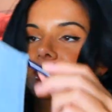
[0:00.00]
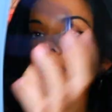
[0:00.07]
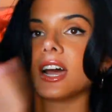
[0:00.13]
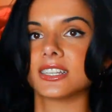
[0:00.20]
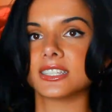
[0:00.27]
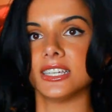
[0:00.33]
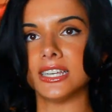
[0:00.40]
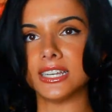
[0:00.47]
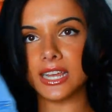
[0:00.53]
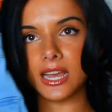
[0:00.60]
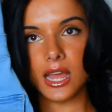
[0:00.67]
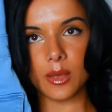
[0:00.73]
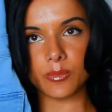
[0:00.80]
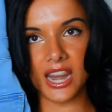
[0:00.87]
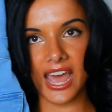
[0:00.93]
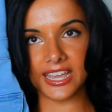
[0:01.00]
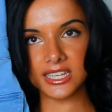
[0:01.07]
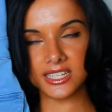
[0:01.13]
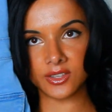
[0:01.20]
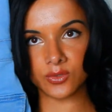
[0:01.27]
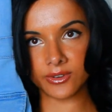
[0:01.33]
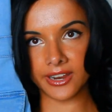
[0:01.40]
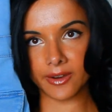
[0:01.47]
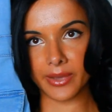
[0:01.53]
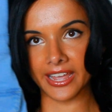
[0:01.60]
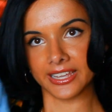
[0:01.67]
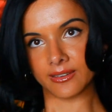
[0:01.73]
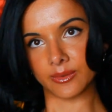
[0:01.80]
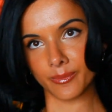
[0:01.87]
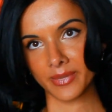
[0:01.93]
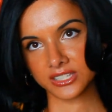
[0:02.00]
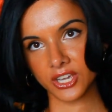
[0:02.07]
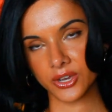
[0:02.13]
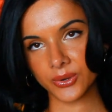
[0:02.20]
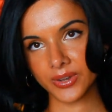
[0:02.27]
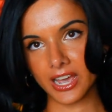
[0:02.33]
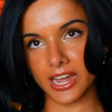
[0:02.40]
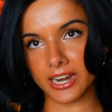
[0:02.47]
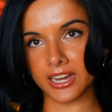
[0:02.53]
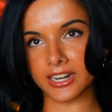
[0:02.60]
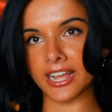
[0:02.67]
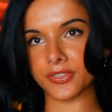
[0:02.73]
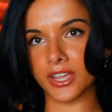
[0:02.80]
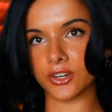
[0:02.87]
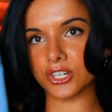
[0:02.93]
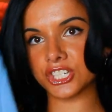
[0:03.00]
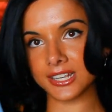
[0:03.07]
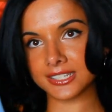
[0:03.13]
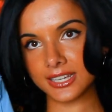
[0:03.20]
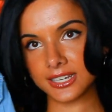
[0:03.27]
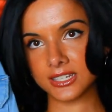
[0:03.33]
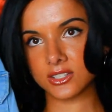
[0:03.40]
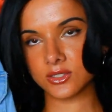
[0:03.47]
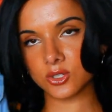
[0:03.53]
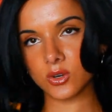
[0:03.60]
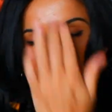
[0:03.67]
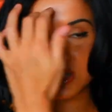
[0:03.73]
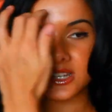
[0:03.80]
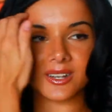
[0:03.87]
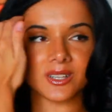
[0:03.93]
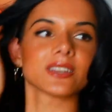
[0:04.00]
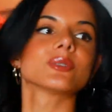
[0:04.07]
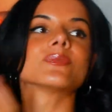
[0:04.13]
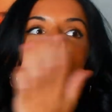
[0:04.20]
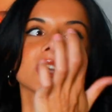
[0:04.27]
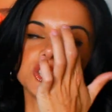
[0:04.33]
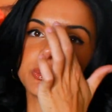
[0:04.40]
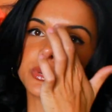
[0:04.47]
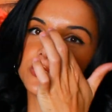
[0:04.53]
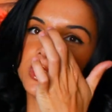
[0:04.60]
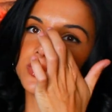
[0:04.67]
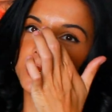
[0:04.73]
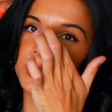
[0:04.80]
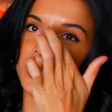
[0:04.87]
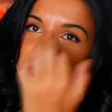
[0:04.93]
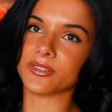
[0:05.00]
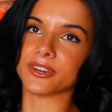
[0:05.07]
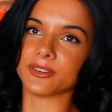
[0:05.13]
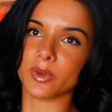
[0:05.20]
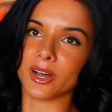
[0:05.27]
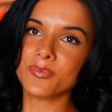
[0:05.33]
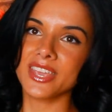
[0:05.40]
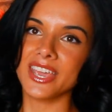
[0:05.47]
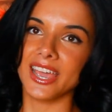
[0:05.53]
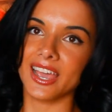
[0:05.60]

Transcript: This I got in Playa, in Riviera Maya, in Mexico. I got it at their Shasa store, which is kind of like a cheaper Forever 21 down there as well.